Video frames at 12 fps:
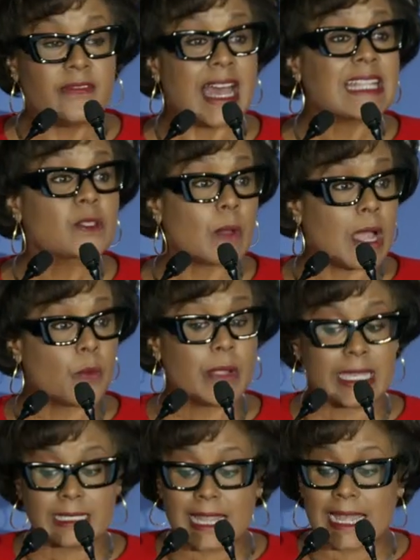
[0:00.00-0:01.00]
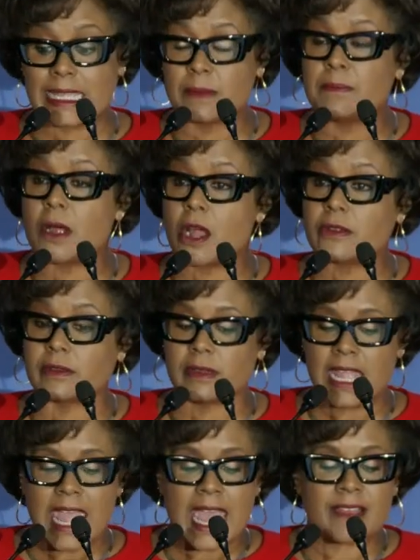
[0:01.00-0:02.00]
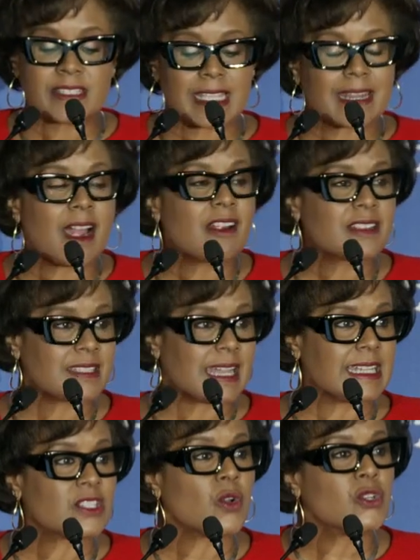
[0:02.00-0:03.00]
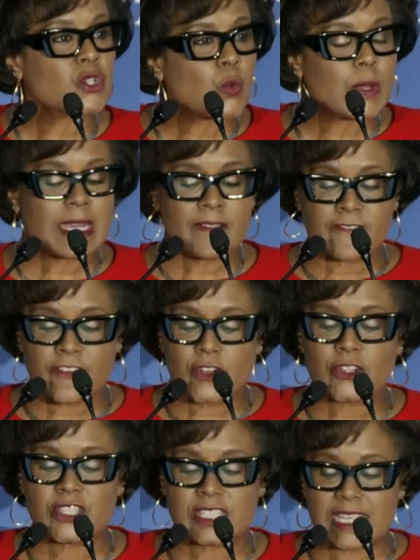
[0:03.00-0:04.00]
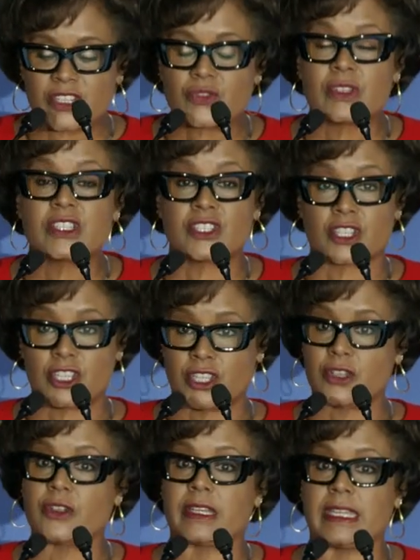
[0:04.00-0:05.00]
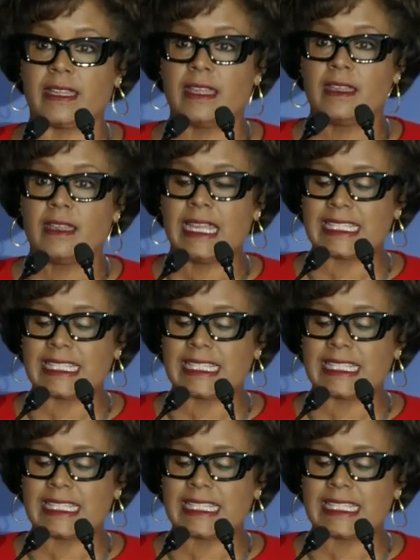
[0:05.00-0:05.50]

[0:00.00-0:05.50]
That's why we at Lockheed Martin have set our sights on 21st century security.